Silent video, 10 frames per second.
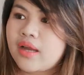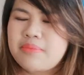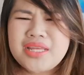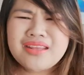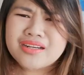I
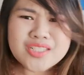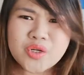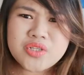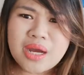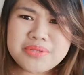mean, there's
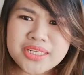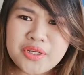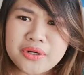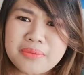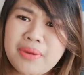no job
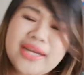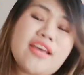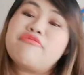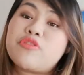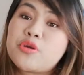security, but
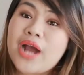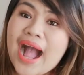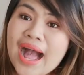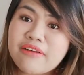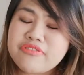if you
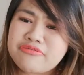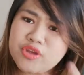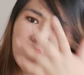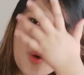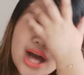
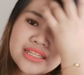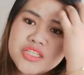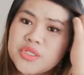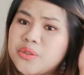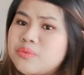want
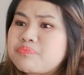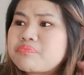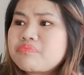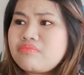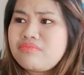to
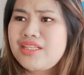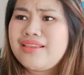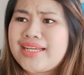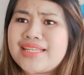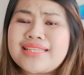
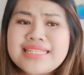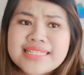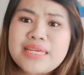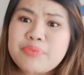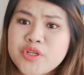like at
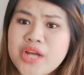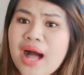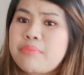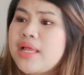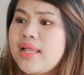least keep your
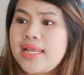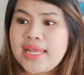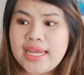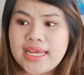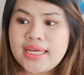job
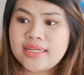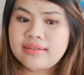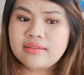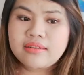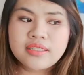
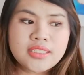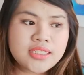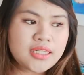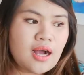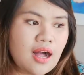in
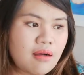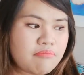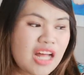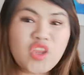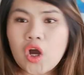
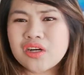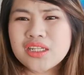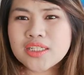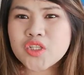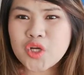a
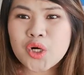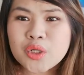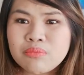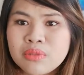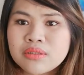longer
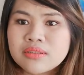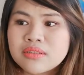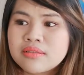term,